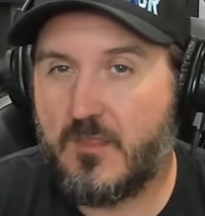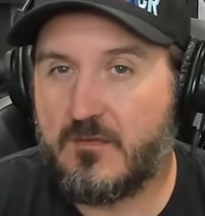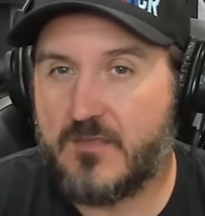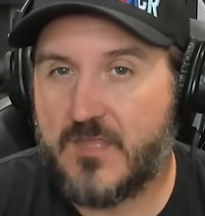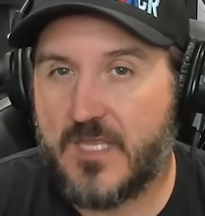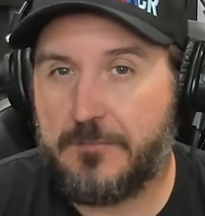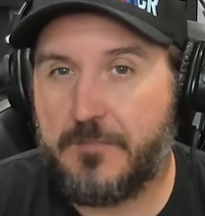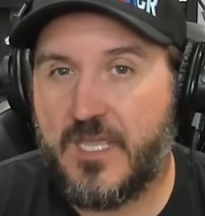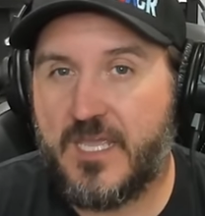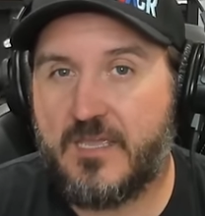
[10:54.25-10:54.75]

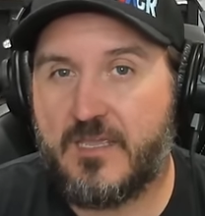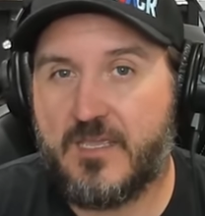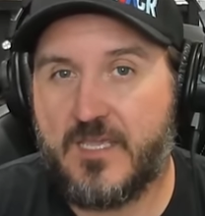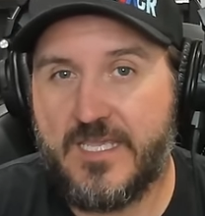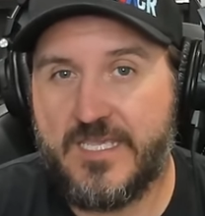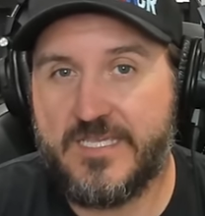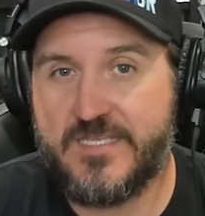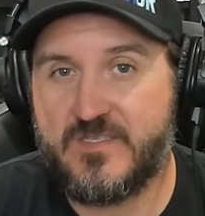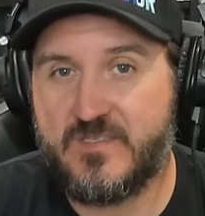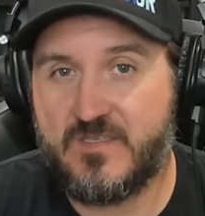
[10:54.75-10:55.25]
They make
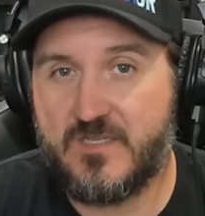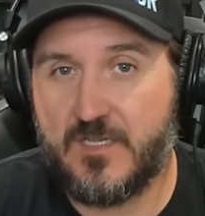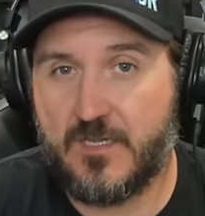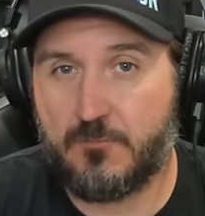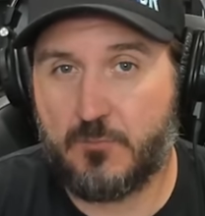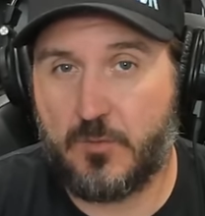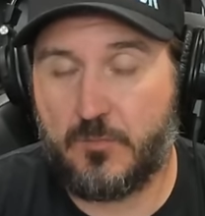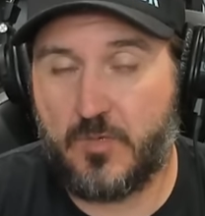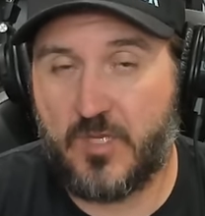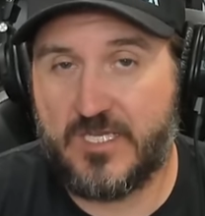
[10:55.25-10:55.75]

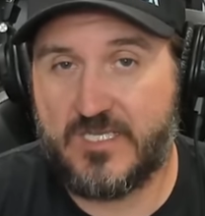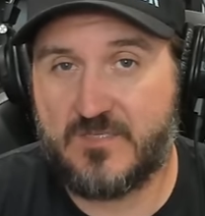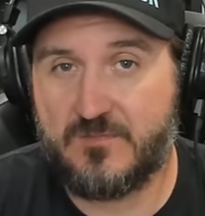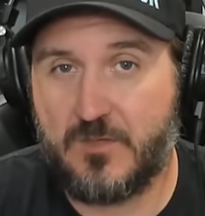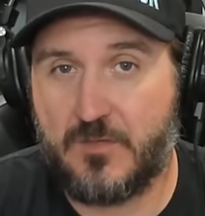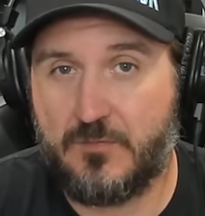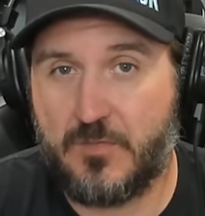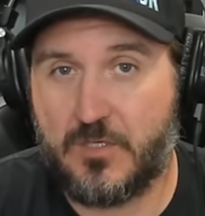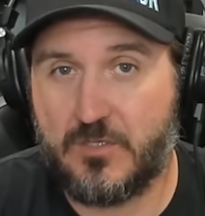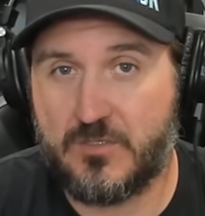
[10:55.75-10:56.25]
ECM
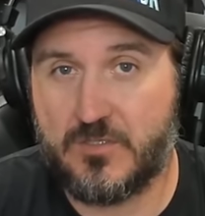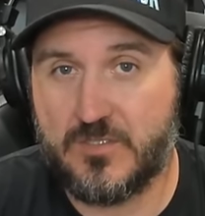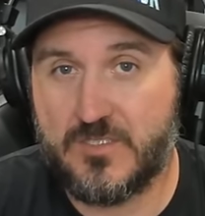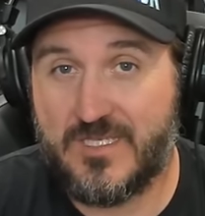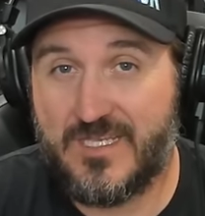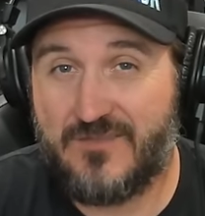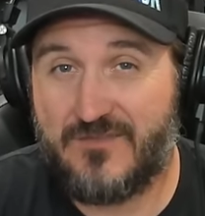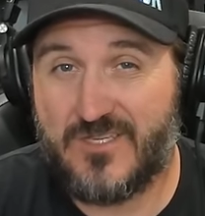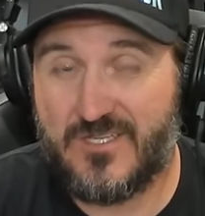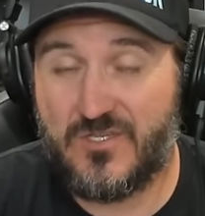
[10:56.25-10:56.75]
replacement motors.
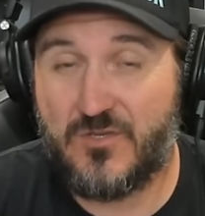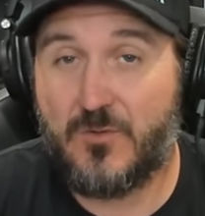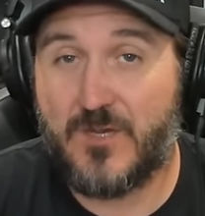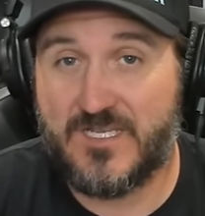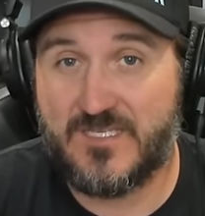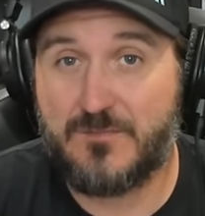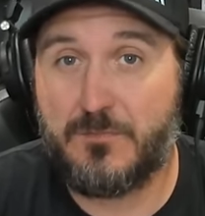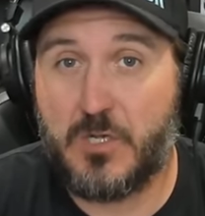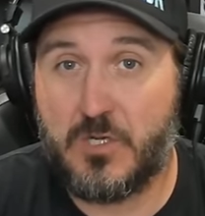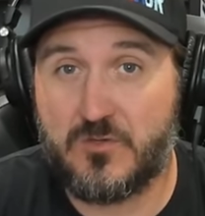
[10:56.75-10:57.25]
Even
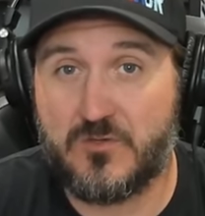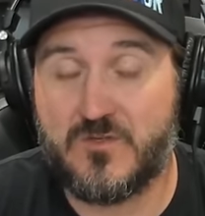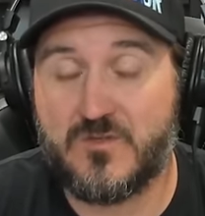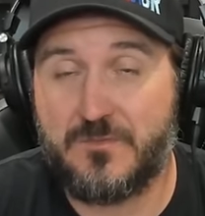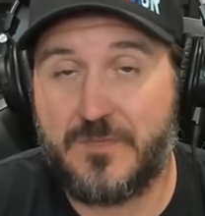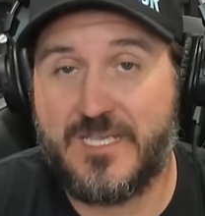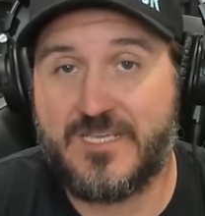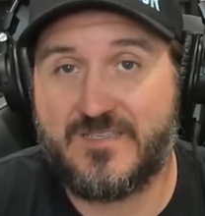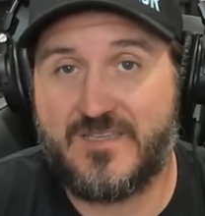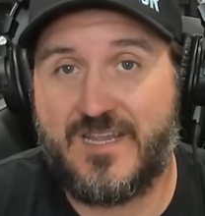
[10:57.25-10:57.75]
US Motors
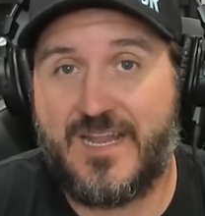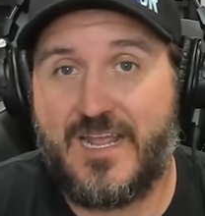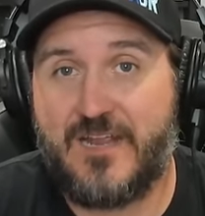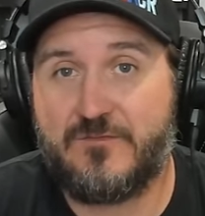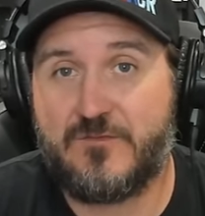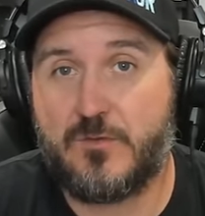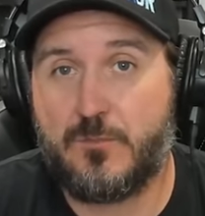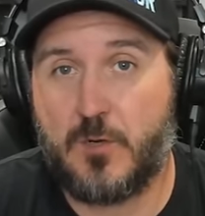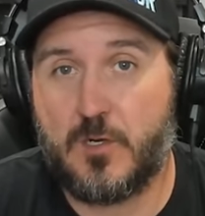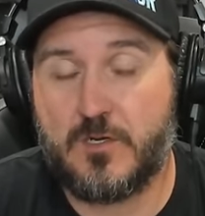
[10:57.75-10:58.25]
makes an
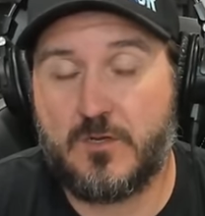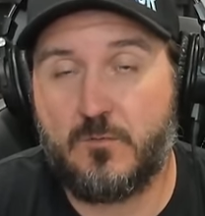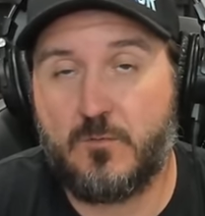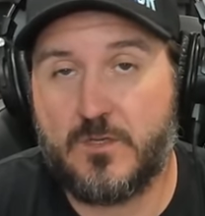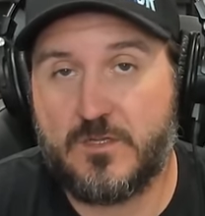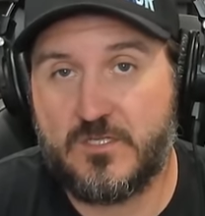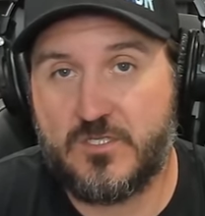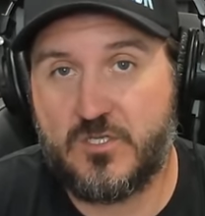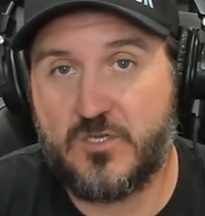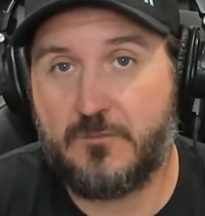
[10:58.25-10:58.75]
aftermarket
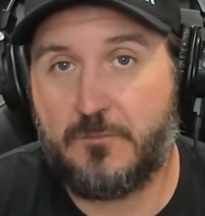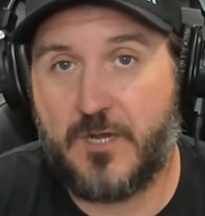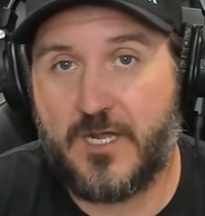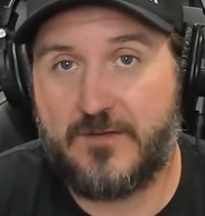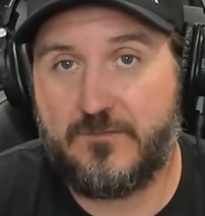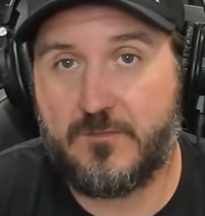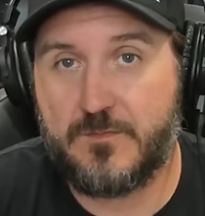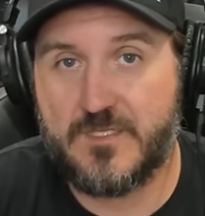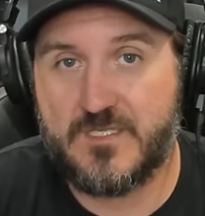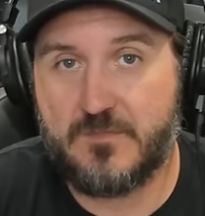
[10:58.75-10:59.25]
one that you can
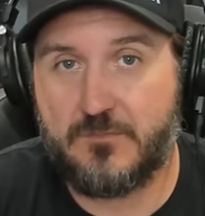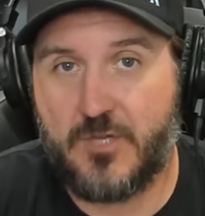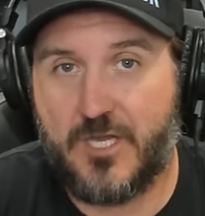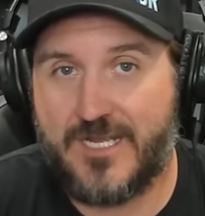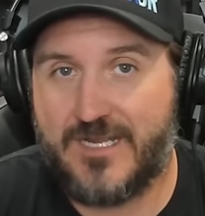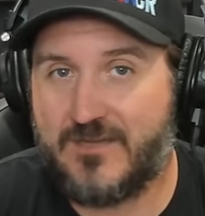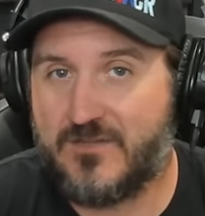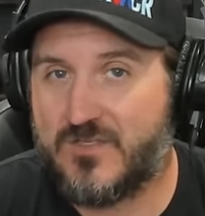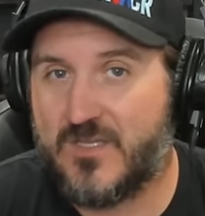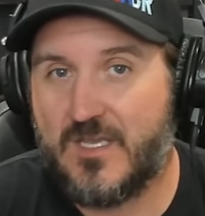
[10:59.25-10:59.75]
buy from the supply
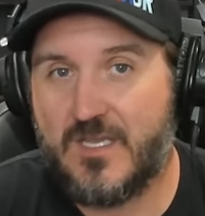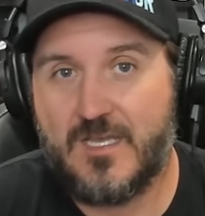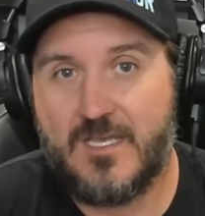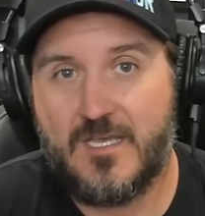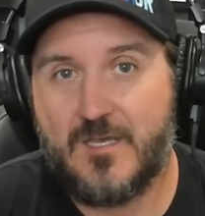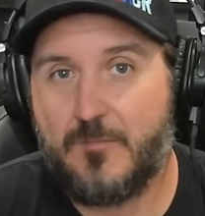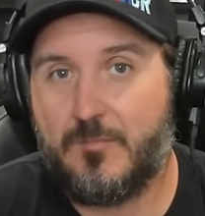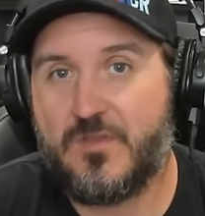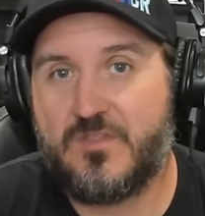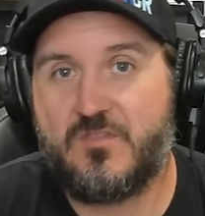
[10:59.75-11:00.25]
house,
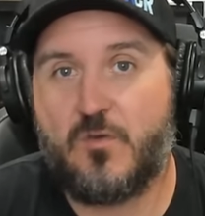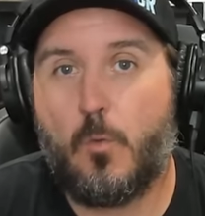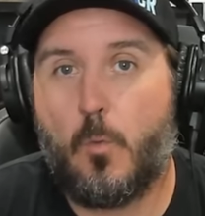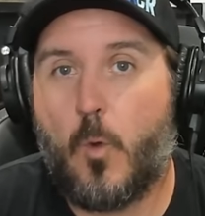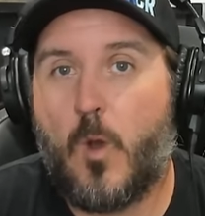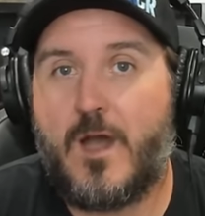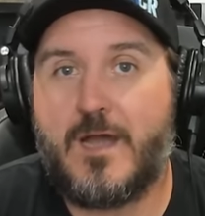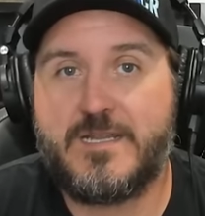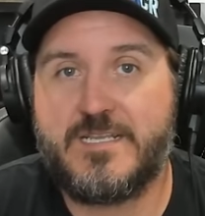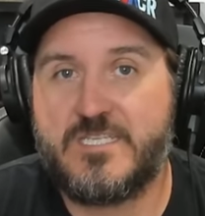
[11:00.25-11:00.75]
but the
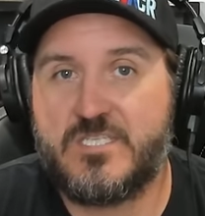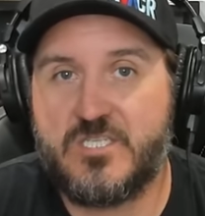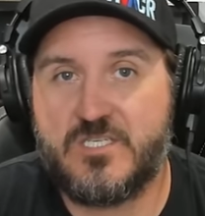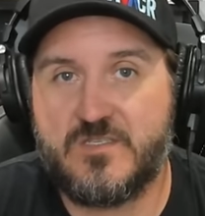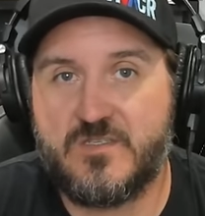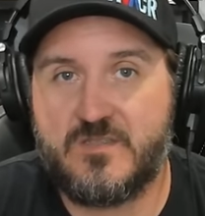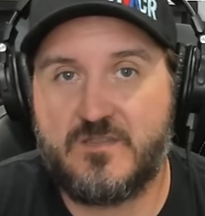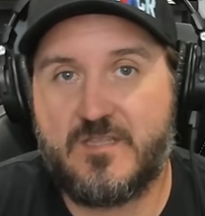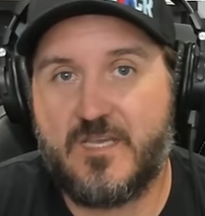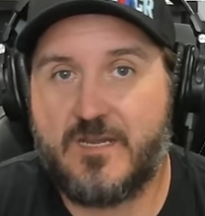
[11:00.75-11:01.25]
wattage
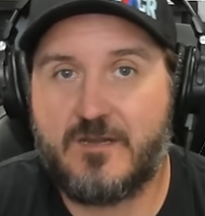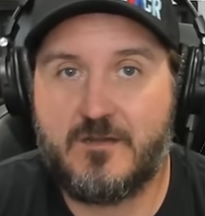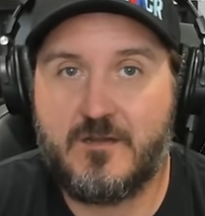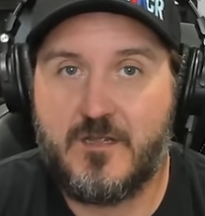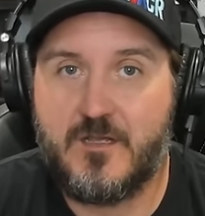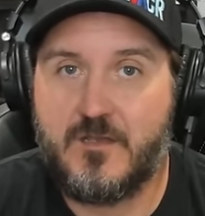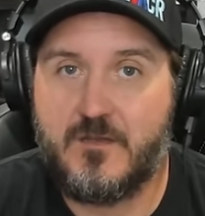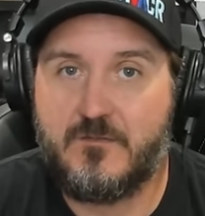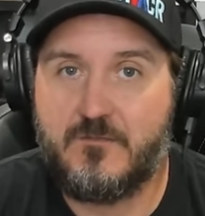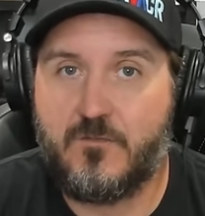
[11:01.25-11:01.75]
isn't there
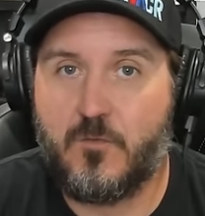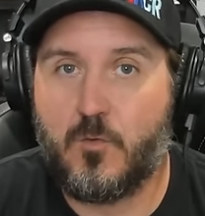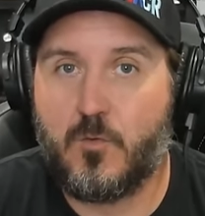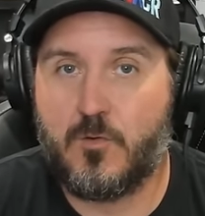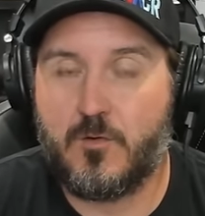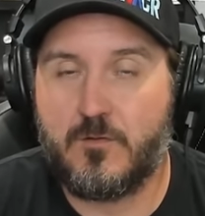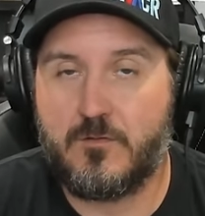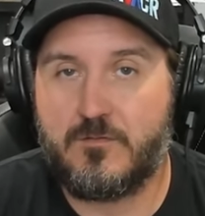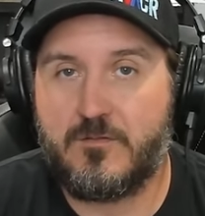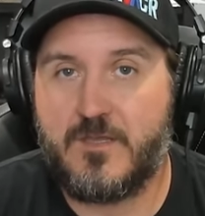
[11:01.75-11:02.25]

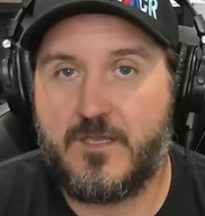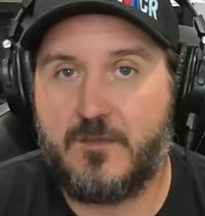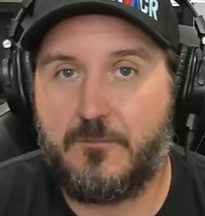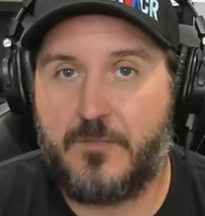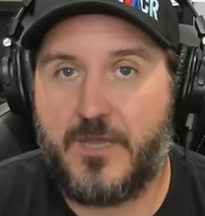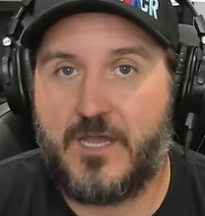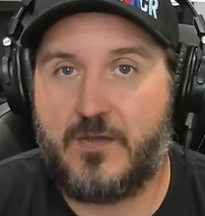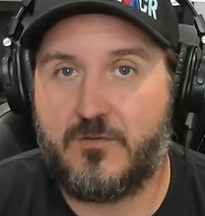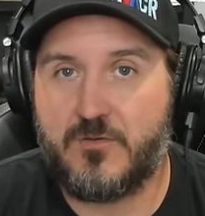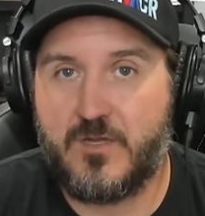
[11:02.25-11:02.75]
for the
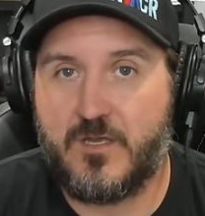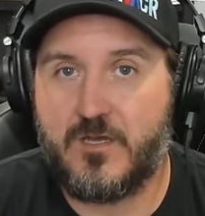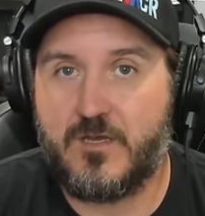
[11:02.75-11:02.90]
amount